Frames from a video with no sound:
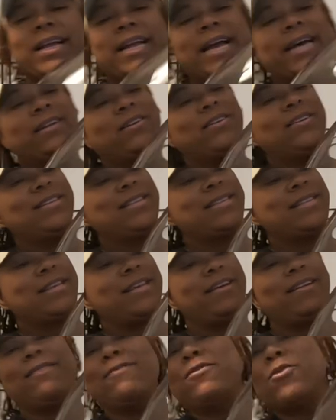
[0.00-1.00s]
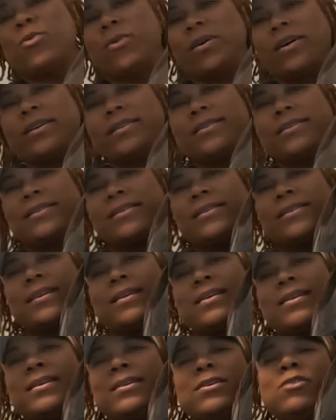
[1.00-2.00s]
I got it on sale, of course.
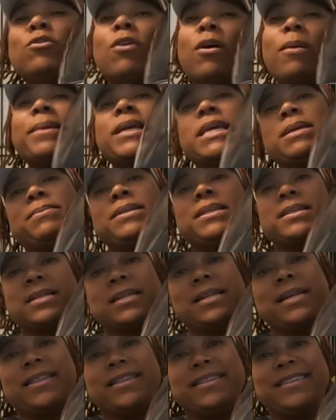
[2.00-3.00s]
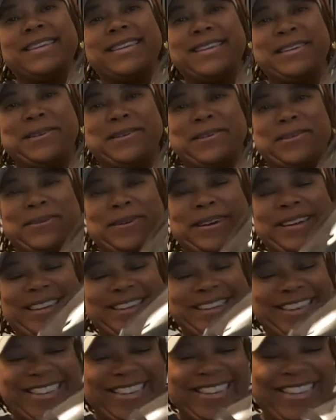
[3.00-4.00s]
You know I'm gonna keep this another 10 years,
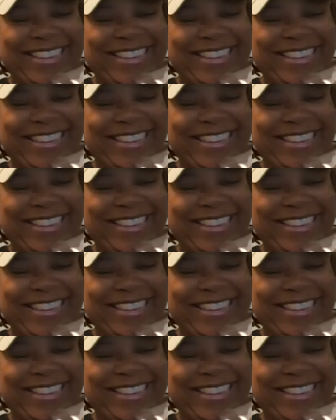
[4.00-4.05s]
right?